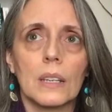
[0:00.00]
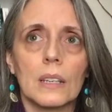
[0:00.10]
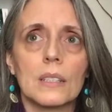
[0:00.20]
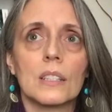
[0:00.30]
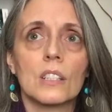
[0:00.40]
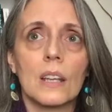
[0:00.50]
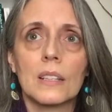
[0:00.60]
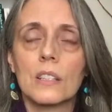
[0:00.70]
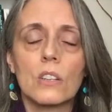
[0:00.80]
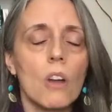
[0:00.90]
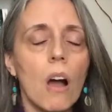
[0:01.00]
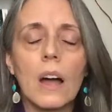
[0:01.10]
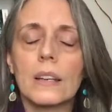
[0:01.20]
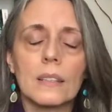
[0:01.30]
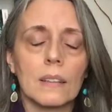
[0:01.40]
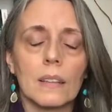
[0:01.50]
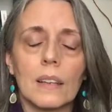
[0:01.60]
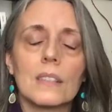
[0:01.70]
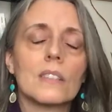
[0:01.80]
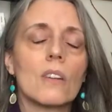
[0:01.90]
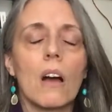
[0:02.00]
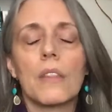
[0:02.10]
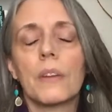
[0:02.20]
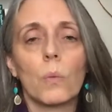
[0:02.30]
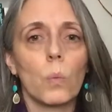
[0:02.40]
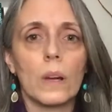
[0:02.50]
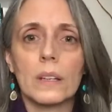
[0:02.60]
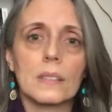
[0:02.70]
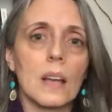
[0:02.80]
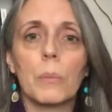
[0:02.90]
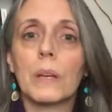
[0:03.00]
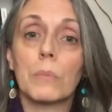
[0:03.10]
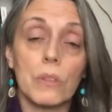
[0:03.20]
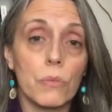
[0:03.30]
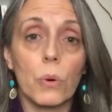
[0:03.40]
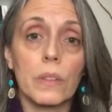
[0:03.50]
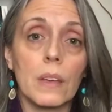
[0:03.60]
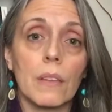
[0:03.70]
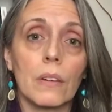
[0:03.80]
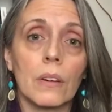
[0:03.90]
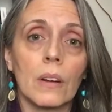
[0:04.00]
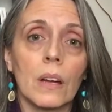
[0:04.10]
because it's not that one is coming before the other.